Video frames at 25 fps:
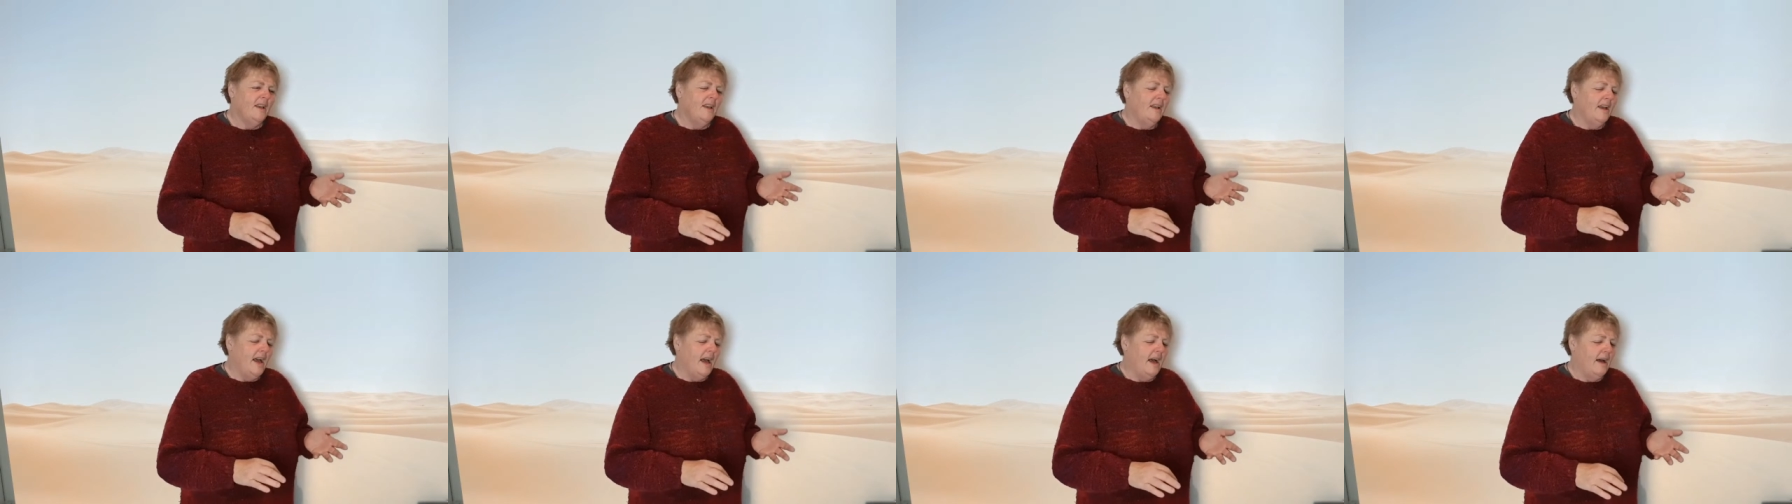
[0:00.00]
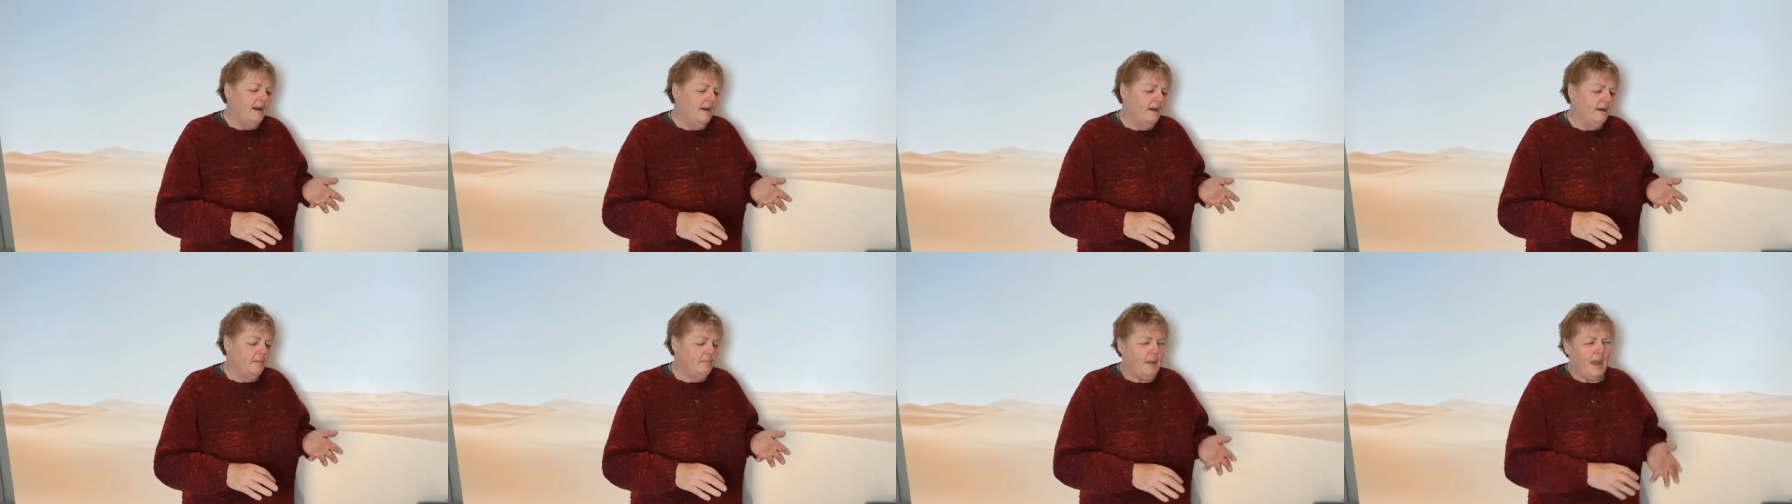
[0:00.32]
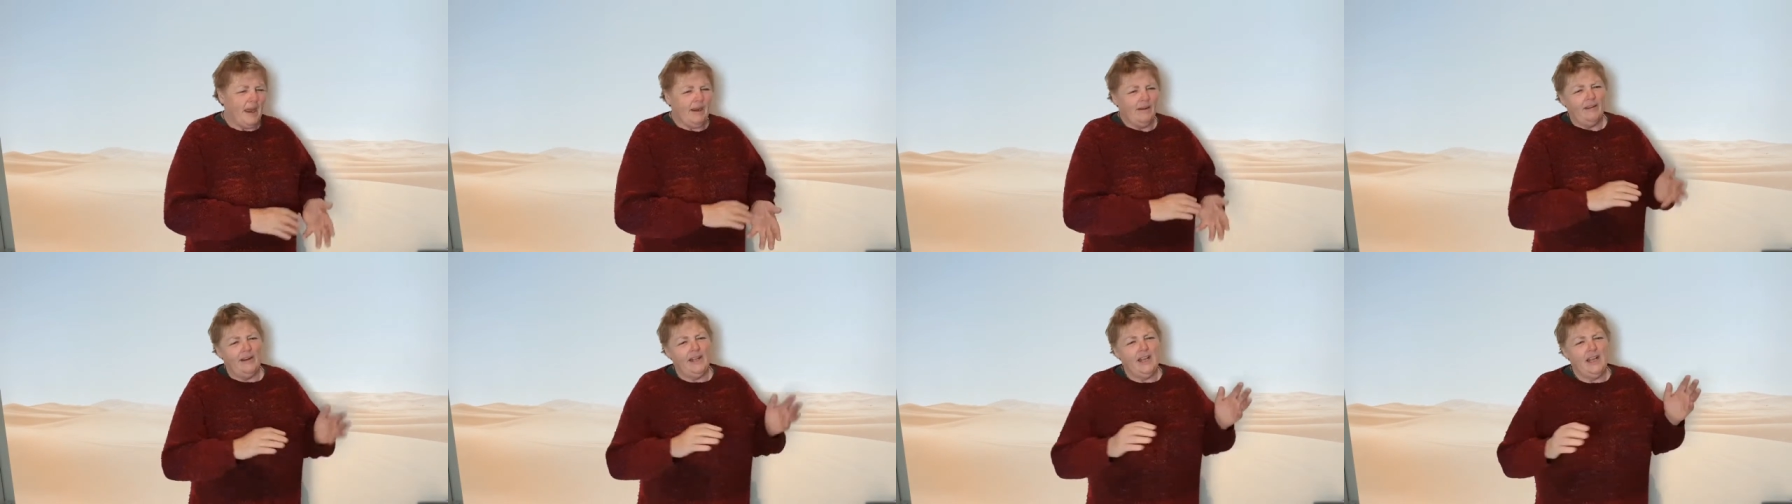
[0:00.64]

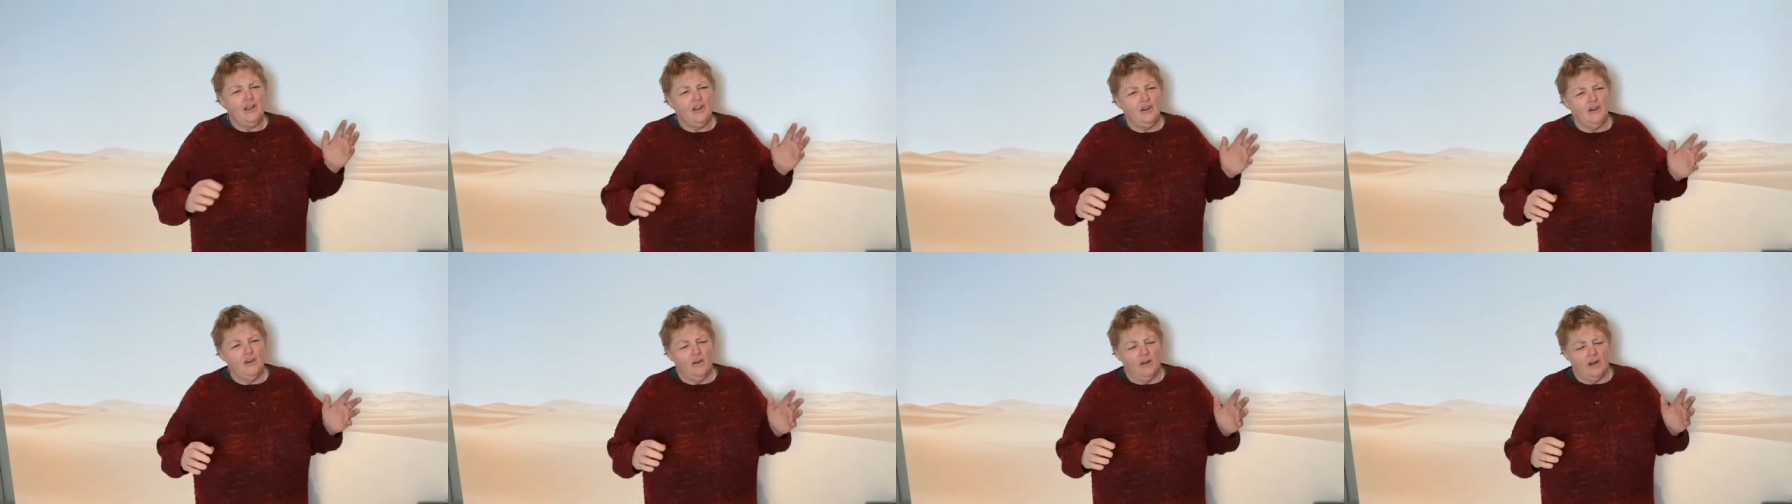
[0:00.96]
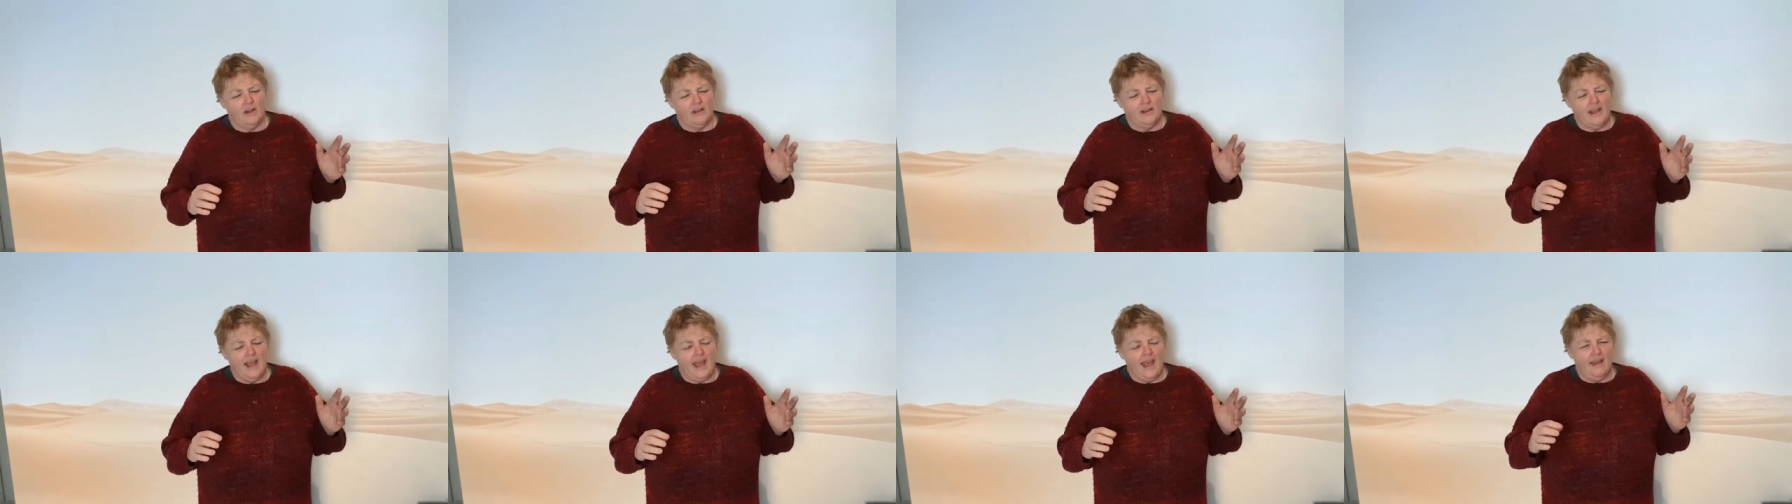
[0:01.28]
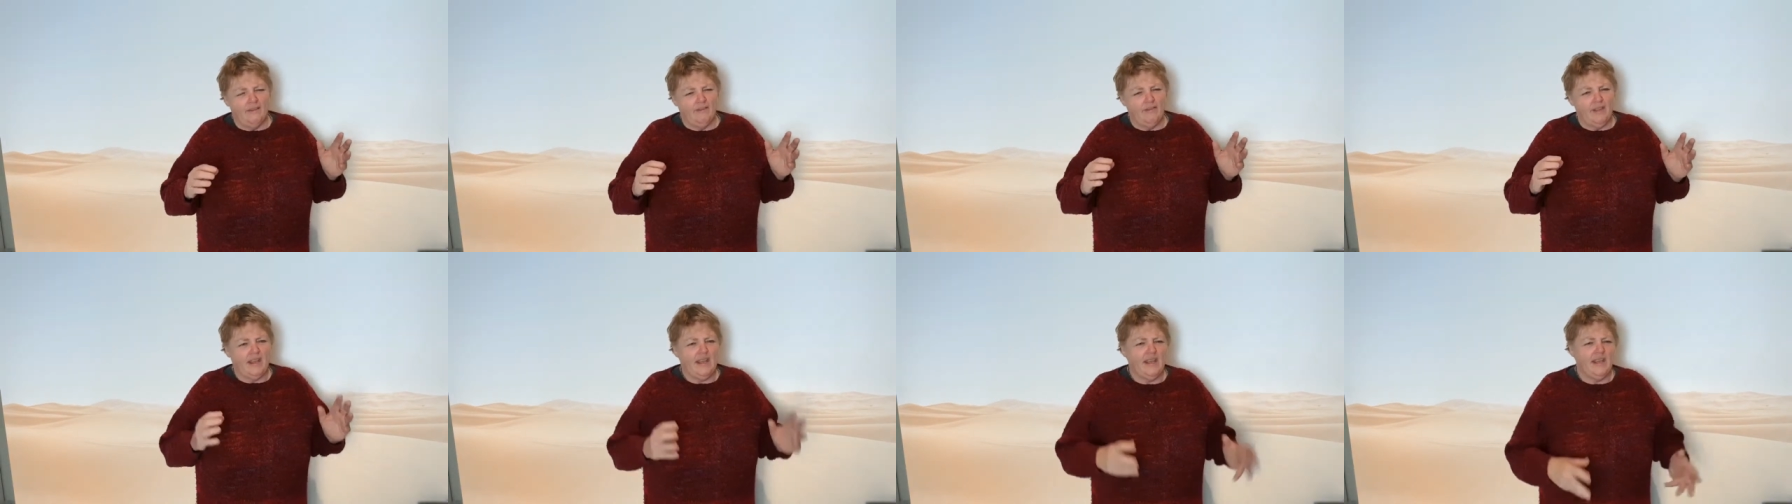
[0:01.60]
apparently you're not to have
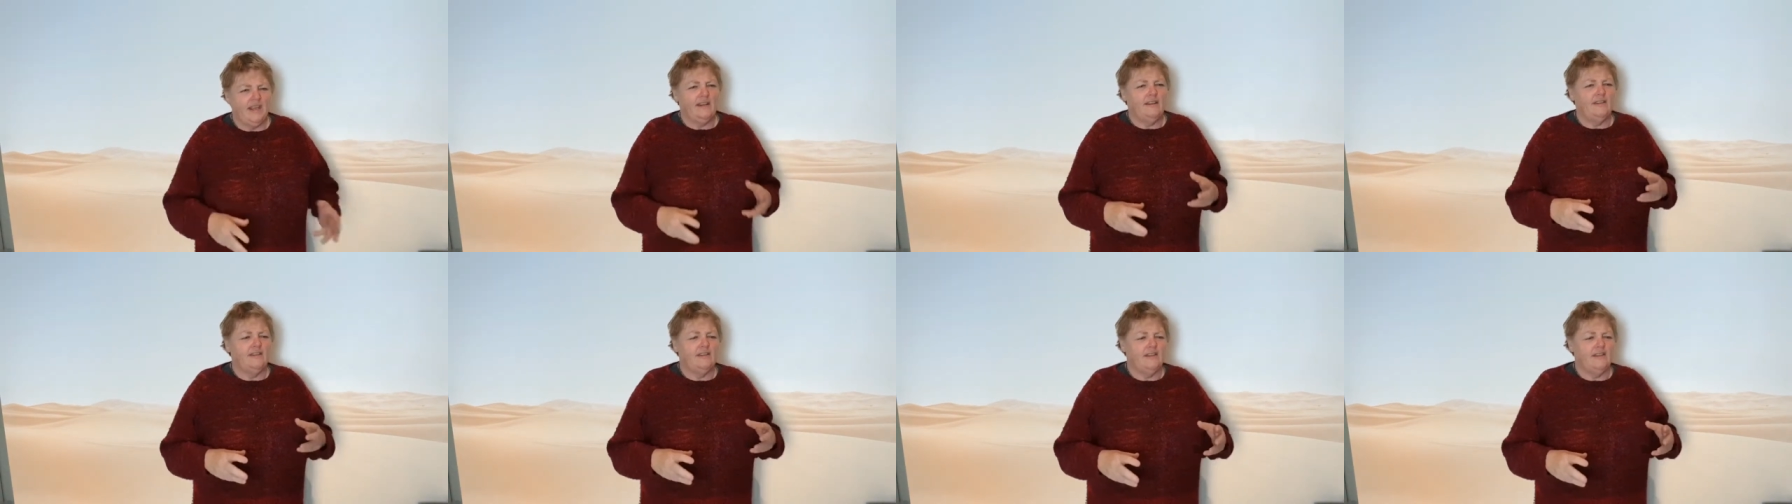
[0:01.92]
the kids